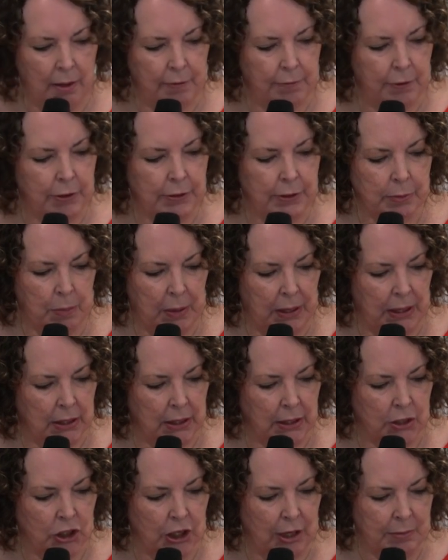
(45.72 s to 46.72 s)
1
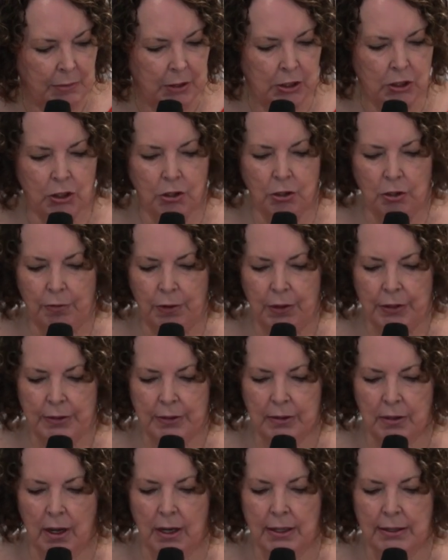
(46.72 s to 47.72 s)
Peter chapter 2,
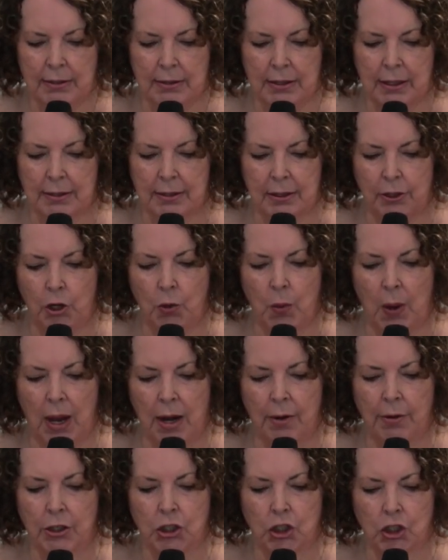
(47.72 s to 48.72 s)
verse 9 says, "You
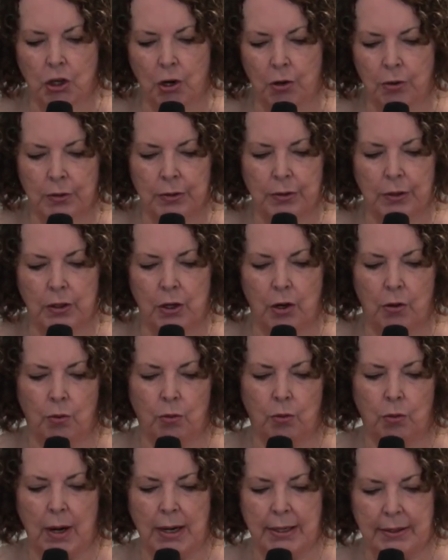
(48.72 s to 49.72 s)
are a chosen
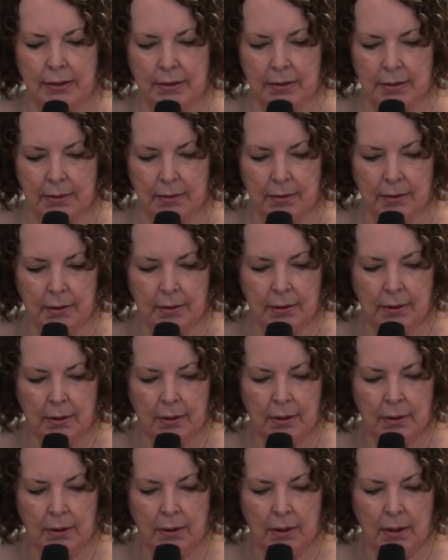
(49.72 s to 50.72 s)
race,
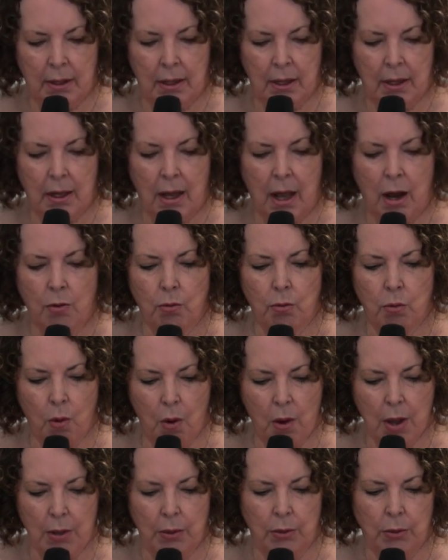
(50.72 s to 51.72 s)
a
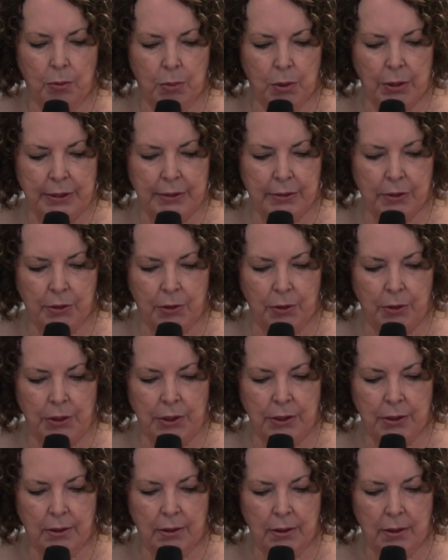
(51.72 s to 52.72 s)
royal
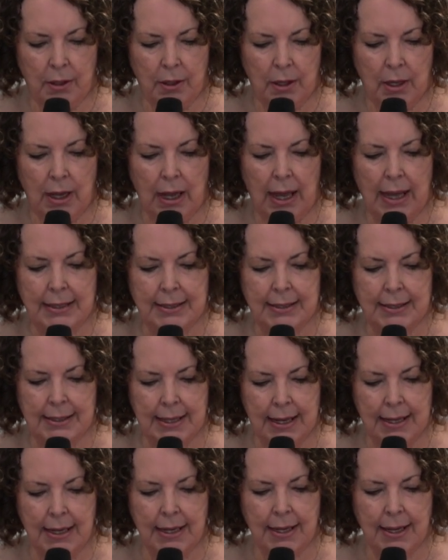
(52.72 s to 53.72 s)
priesthood, a
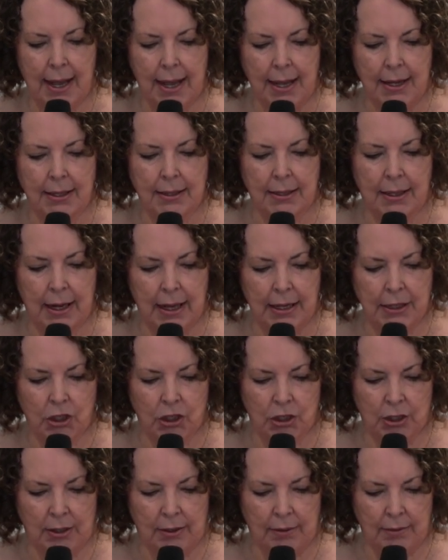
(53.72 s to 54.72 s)
dedicated
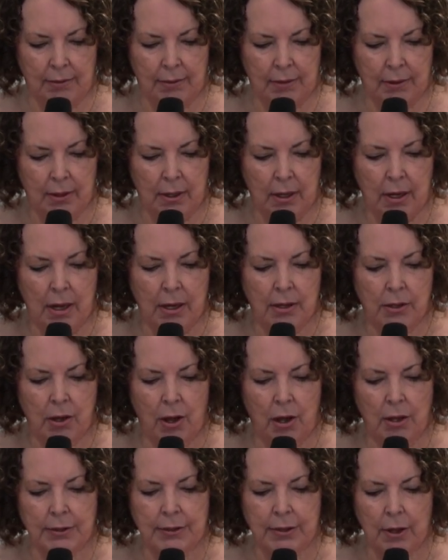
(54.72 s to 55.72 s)
nation,
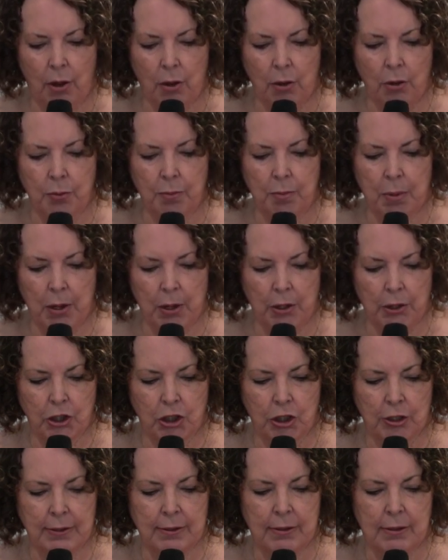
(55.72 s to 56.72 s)
God's own
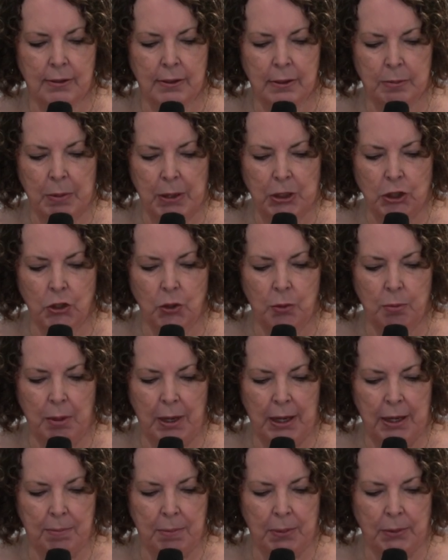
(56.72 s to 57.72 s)
purchased special
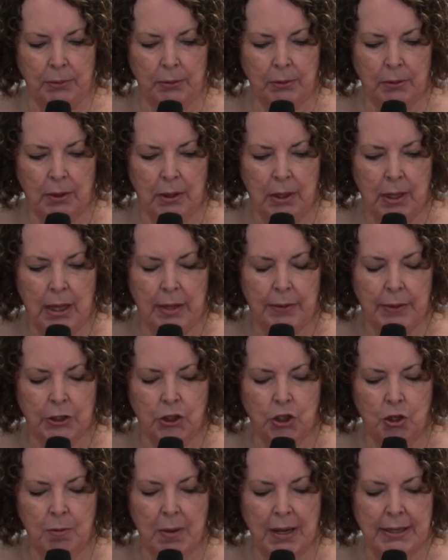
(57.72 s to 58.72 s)
people,
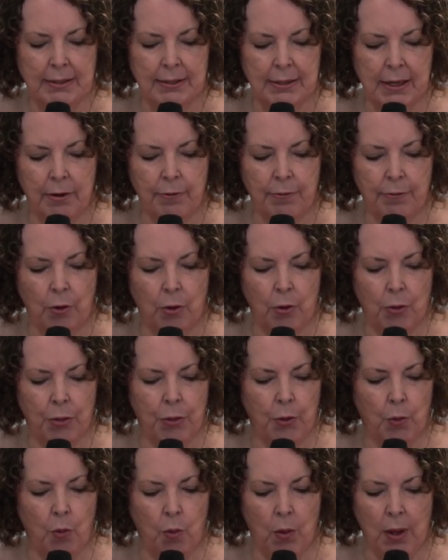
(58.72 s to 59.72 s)
that you may set forth
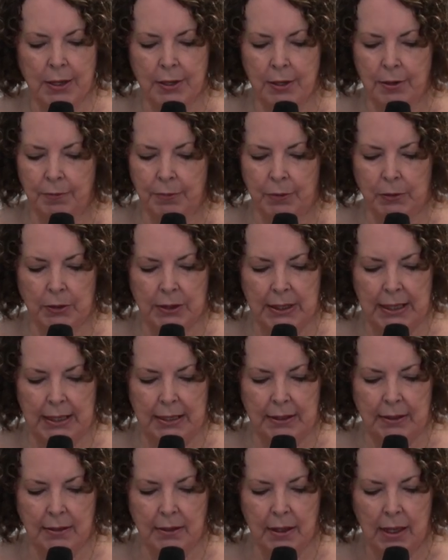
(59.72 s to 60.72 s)
the wonderful
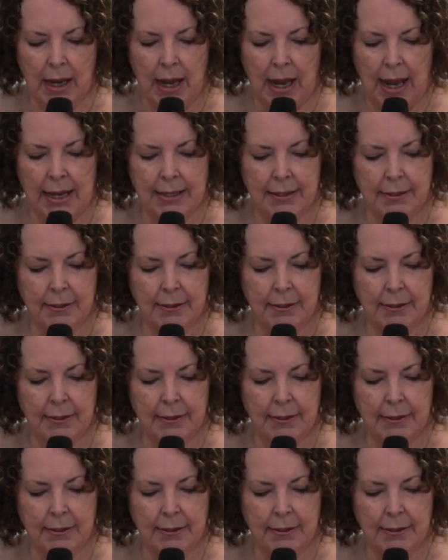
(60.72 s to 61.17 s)
deeds and